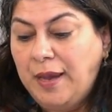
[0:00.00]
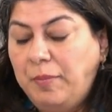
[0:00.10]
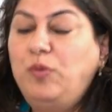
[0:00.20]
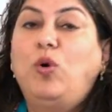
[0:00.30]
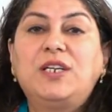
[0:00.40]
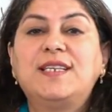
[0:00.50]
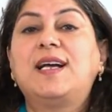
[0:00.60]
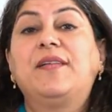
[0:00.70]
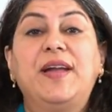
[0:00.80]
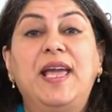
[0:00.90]
But what is
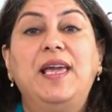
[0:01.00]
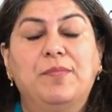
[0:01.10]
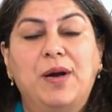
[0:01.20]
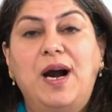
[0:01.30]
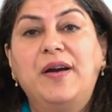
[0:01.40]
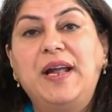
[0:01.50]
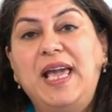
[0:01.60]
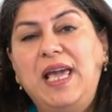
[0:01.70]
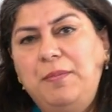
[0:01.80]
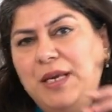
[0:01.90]
our aim? Our
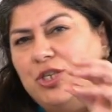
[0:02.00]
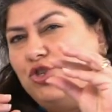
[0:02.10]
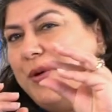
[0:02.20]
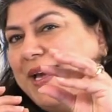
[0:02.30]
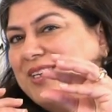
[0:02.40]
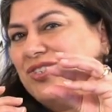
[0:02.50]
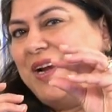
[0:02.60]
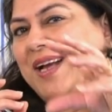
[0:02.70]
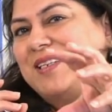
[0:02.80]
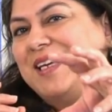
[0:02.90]
aim is to
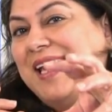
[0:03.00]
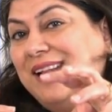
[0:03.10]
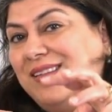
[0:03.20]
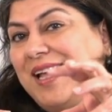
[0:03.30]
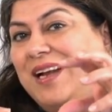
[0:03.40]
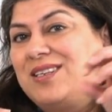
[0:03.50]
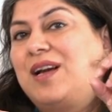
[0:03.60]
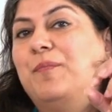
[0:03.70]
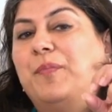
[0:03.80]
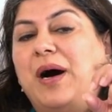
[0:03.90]
extract, get that
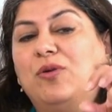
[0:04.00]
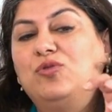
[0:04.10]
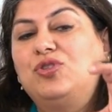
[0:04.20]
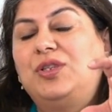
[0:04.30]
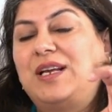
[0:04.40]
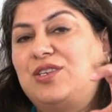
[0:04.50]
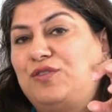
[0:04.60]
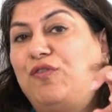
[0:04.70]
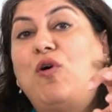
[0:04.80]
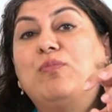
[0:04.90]
compound that
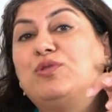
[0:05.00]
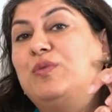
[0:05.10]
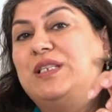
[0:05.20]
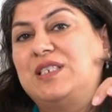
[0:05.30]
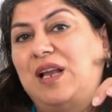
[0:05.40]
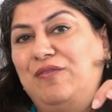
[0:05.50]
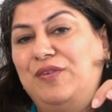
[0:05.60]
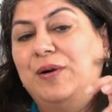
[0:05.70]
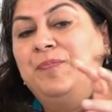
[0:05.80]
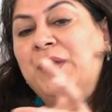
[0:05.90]
is formed with
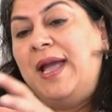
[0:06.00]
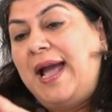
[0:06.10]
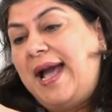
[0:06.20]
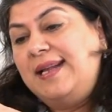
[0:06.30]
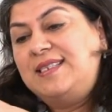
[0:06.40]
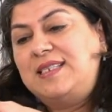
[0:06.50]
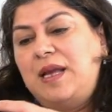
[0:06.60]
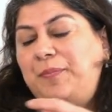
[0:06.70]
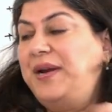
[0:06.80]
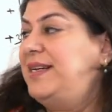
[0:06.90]
sulfur and
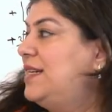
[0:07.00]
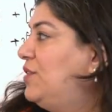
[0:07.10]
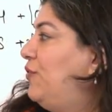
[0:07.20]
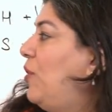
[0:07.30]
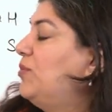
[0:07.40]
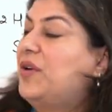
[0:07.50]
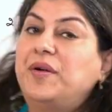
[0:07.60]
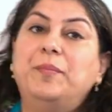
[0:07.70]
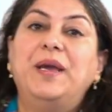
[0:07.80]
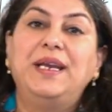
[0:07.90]
separate it from the
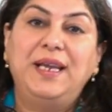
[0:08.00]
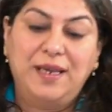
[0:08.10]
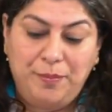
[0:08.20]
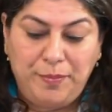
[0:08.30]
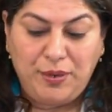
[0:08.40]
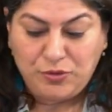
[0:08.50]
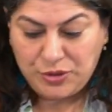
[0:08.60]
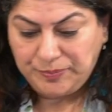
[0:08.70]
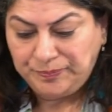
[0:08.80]
remaining compound.